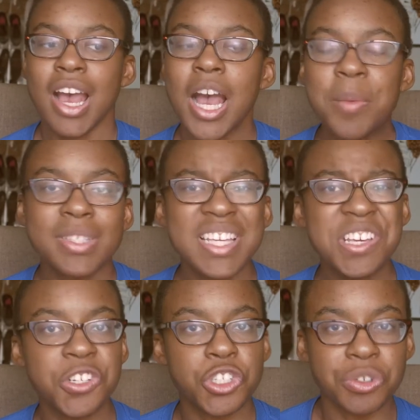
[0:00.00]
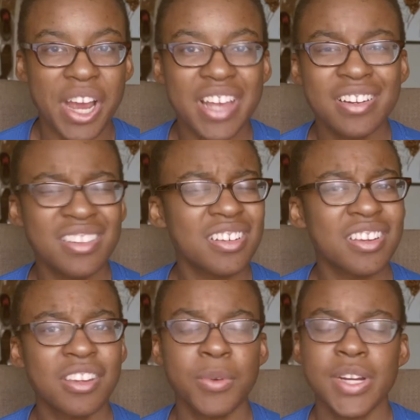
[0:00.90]
I'm seeing a trend
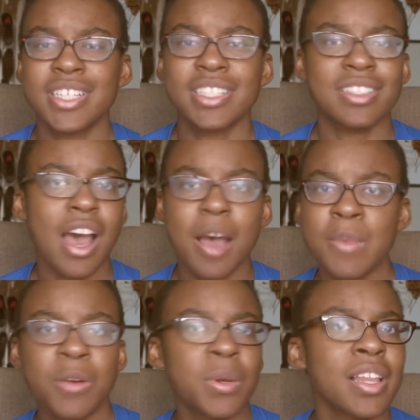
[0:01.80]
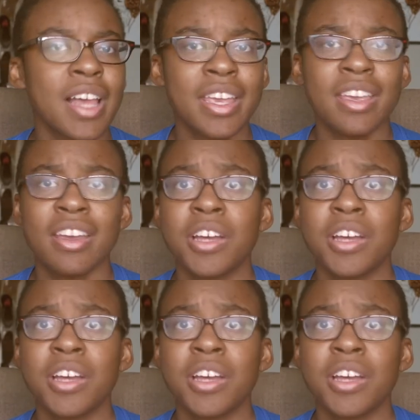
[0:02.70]
which I'm not really liking.